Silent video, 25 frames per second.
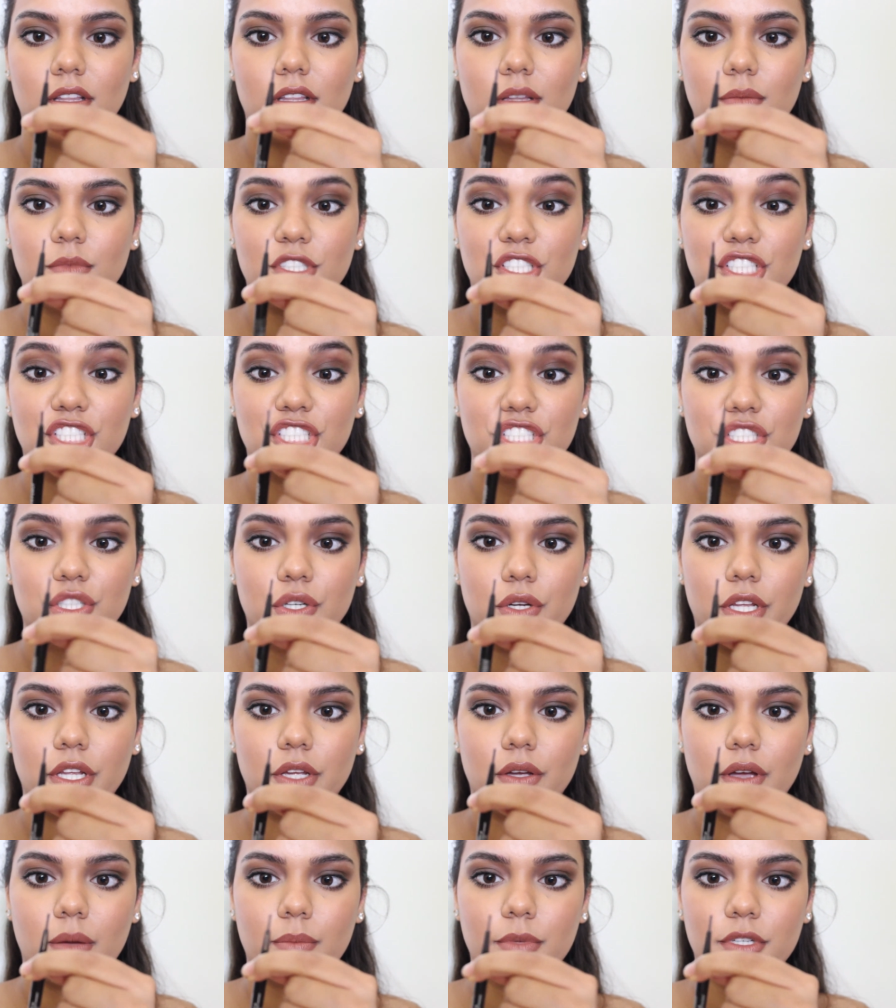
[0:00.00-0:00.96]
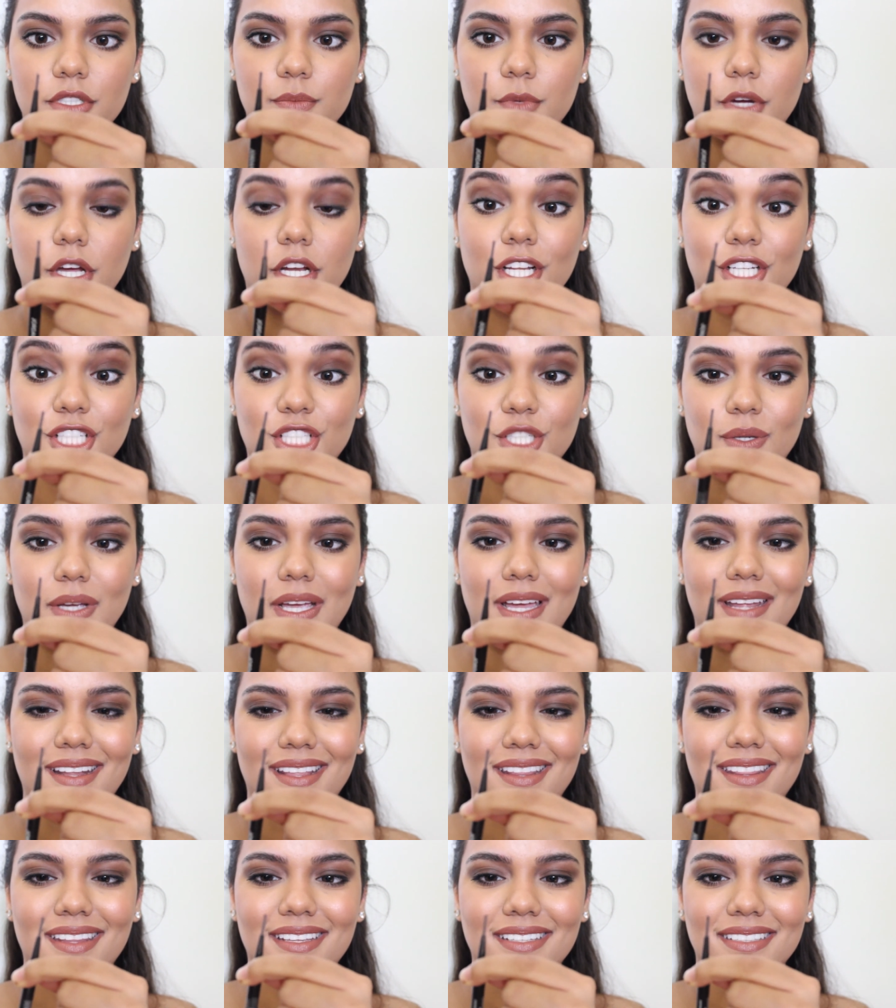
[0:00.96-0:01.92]
Let me just show you how much product you
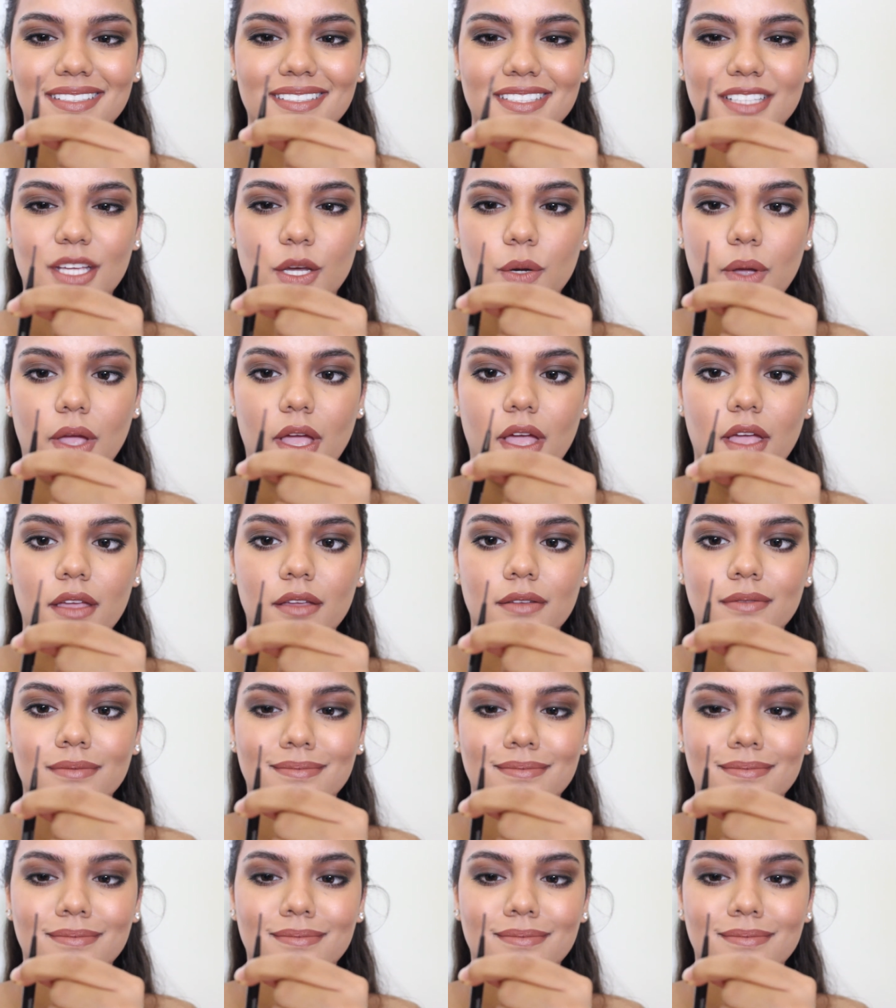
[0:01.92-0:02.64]
get in this. Okay.